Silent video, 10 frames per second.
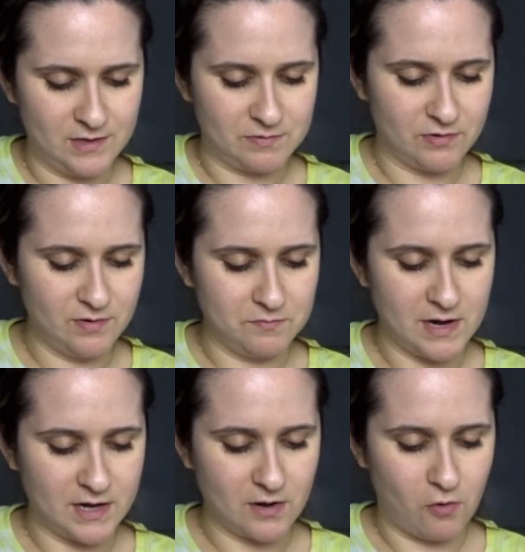rather than
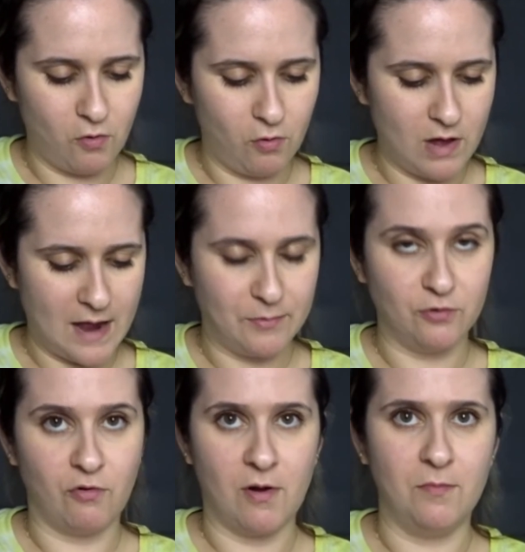making a whole
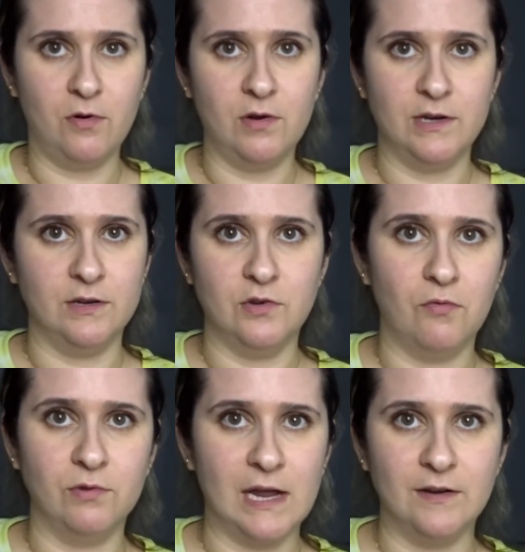apple crumble and you
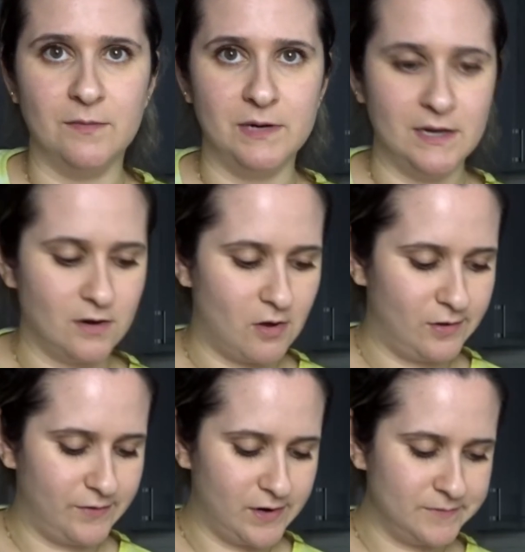don't end up eating
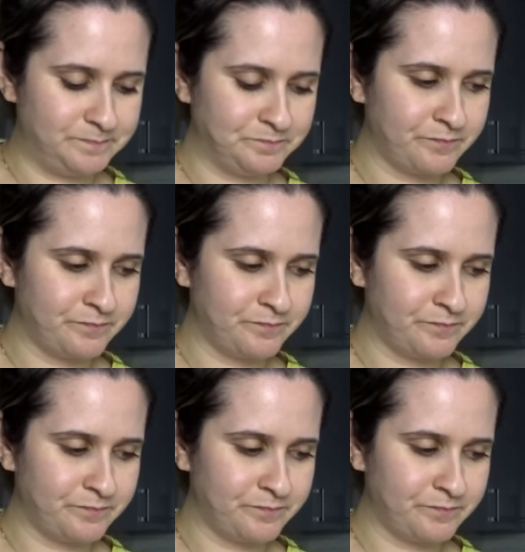all of it.